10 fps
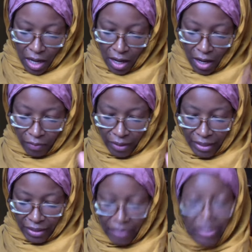All
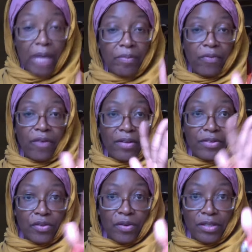right. And the Heavenly Father
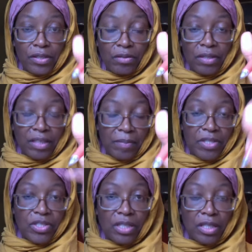is going to, as I
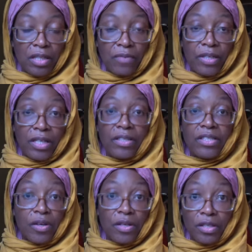mentioned in another video, he's
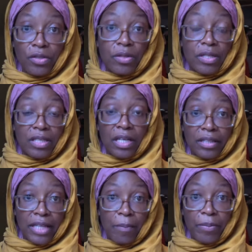going to conduct
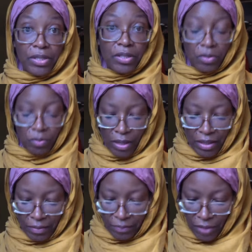that particular
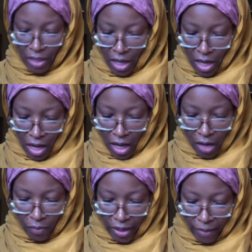wedding.
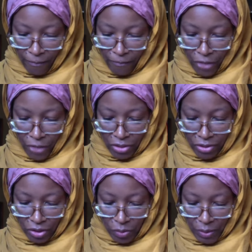All right.
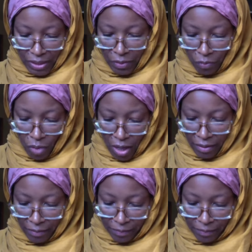Verse 21.